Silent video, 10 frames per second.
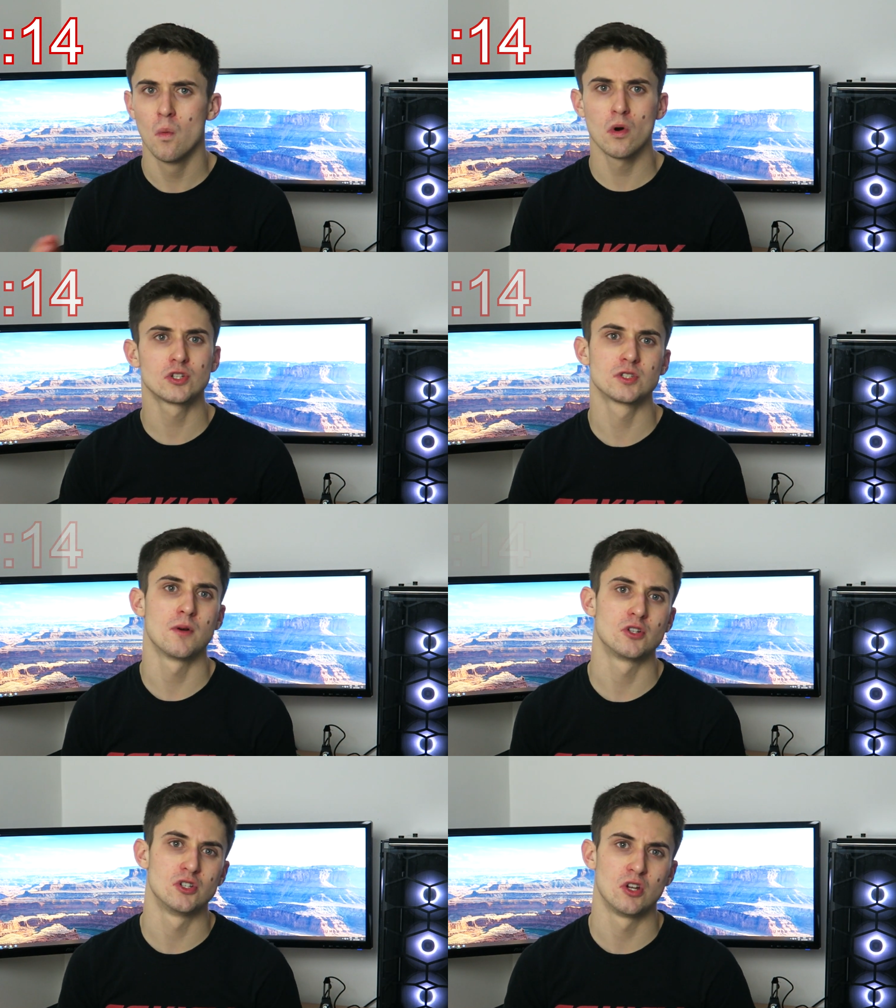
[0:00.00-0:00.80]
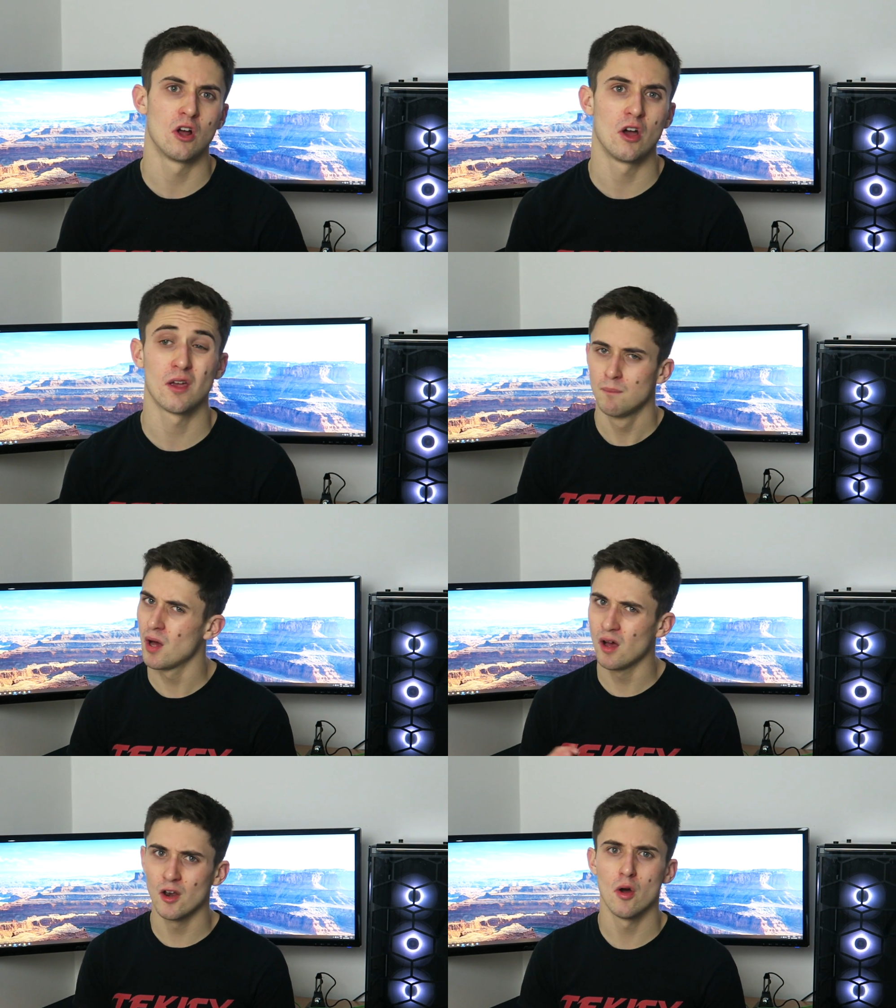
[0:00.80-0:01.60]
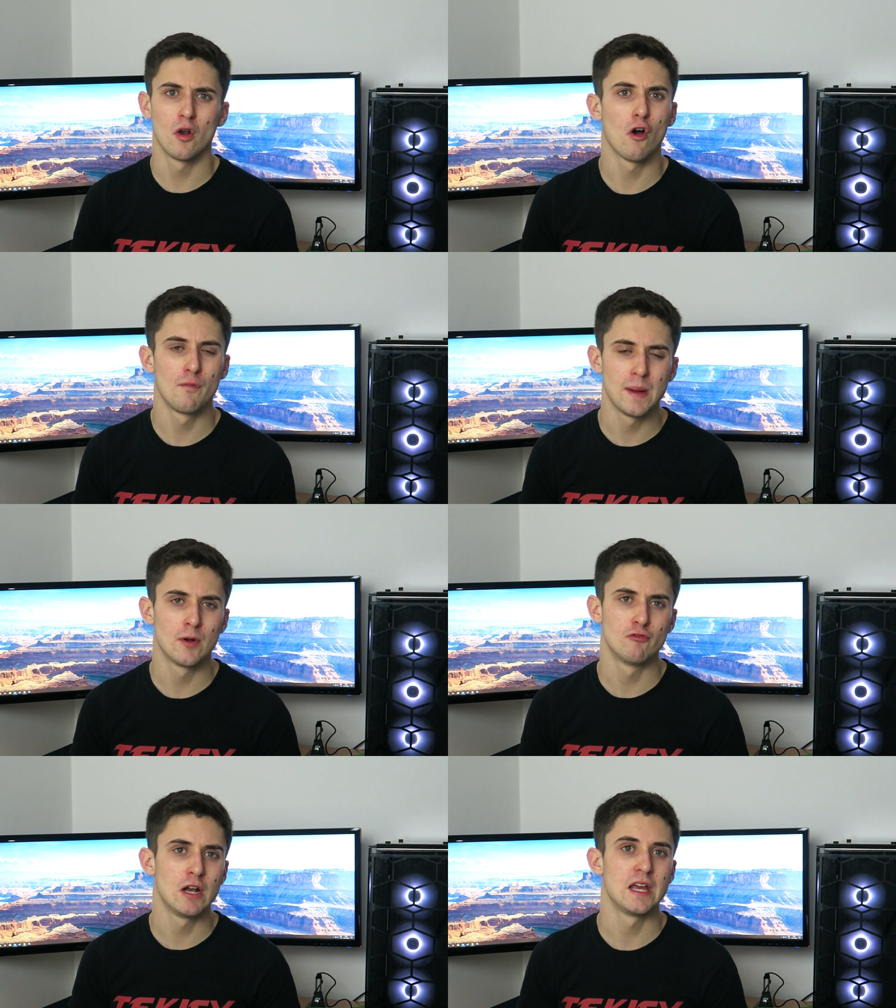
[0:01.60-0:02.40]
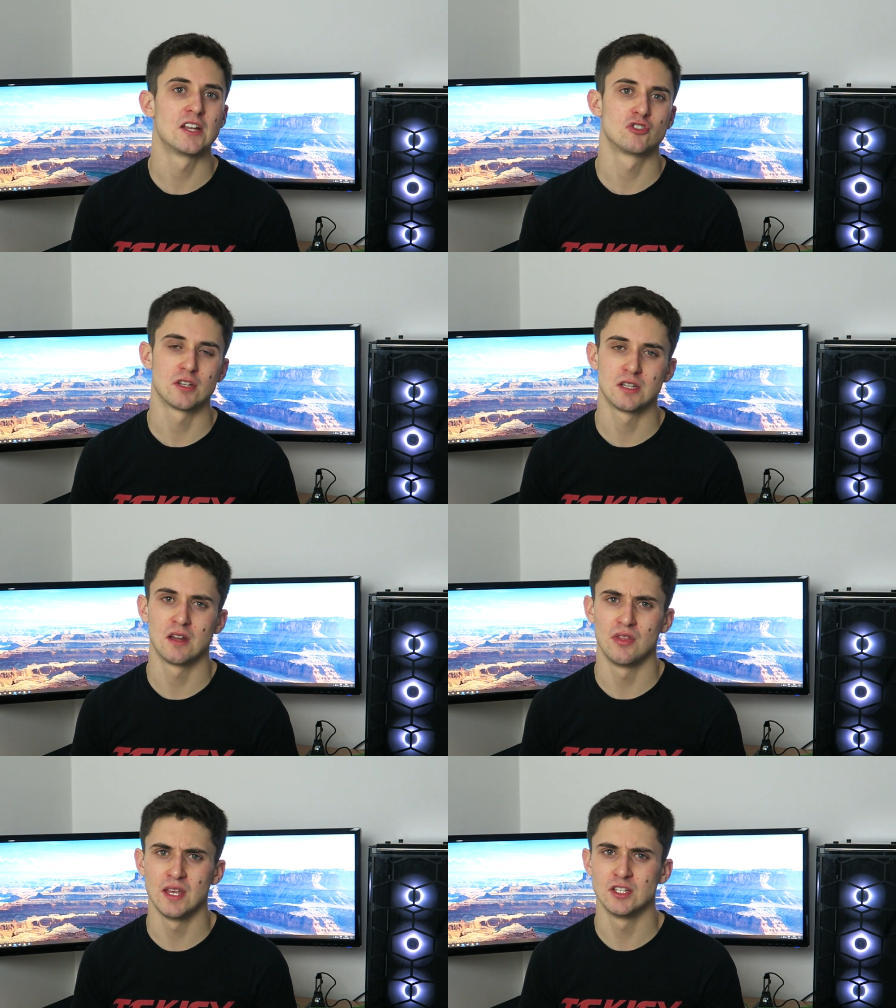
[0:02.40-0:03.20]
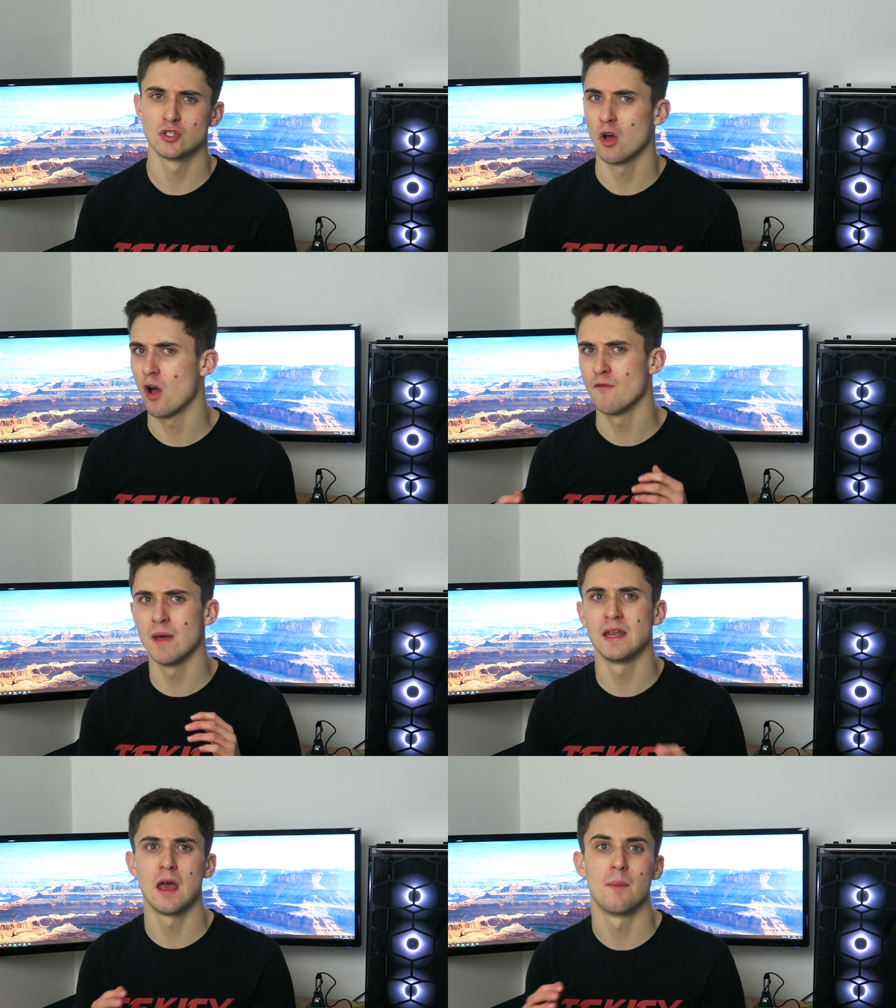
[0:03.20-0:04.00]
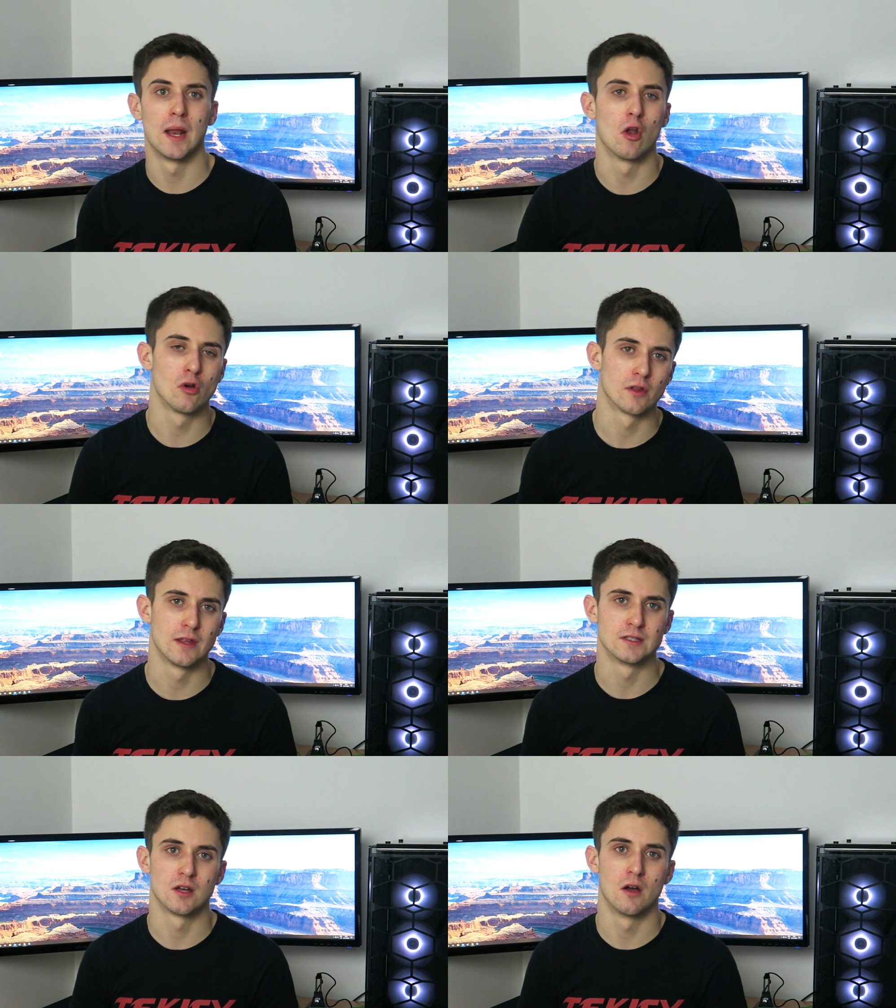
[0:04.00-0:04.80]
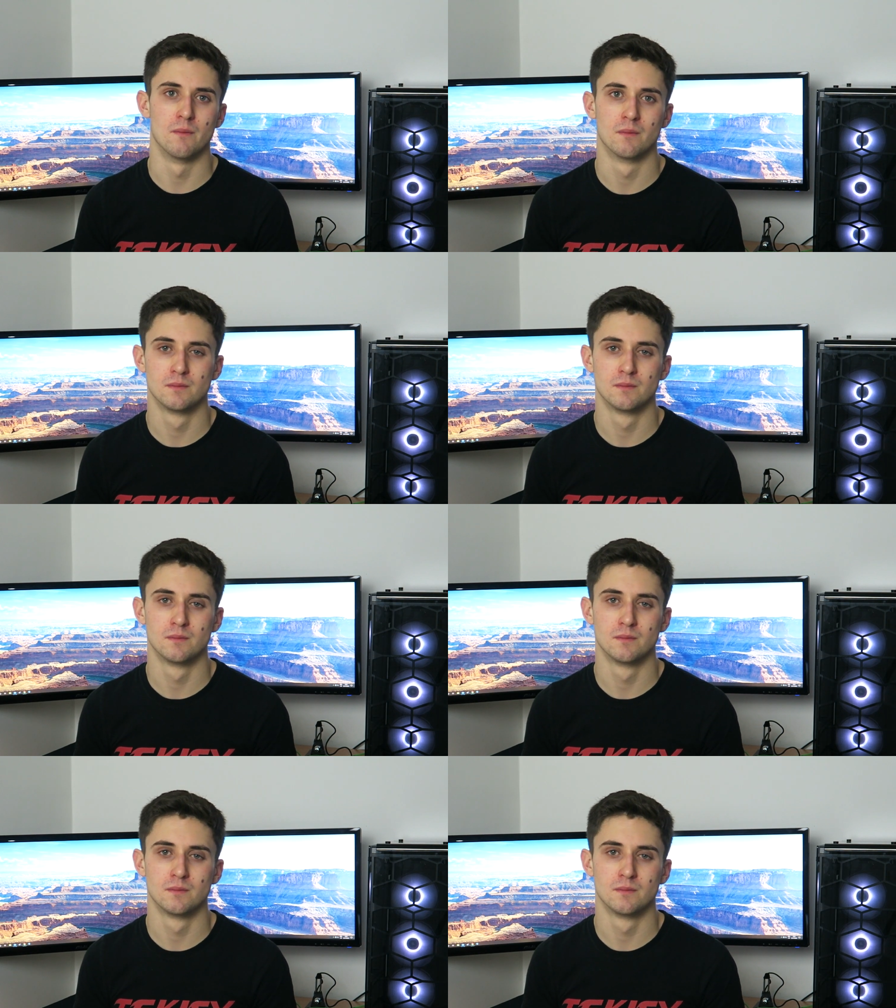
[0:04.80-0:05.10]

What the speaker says: Watch as much as you like, but I know a lot of people are really interested in these, so I've made it a bit longer this time.